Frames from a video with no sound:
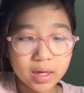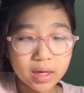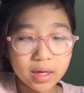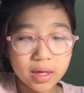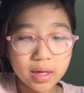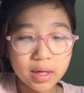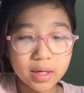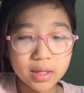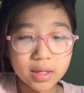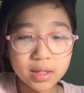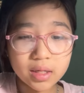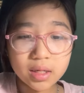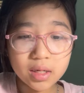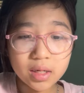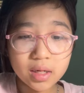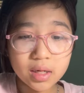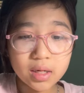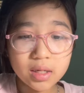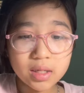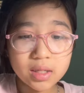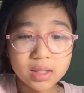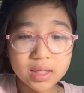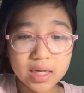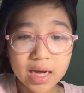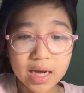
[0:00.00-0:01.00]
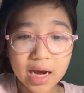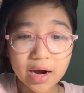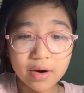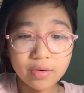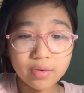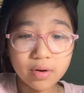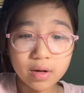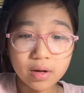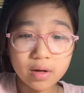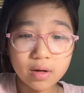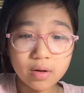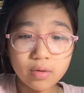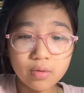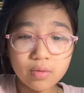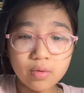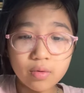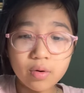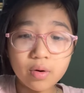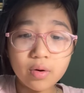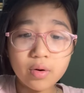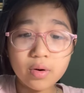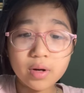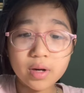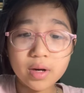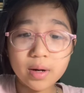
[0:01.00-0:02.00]
It sounds
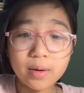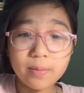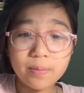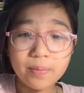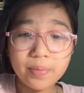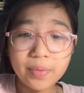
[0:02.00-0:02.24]
good.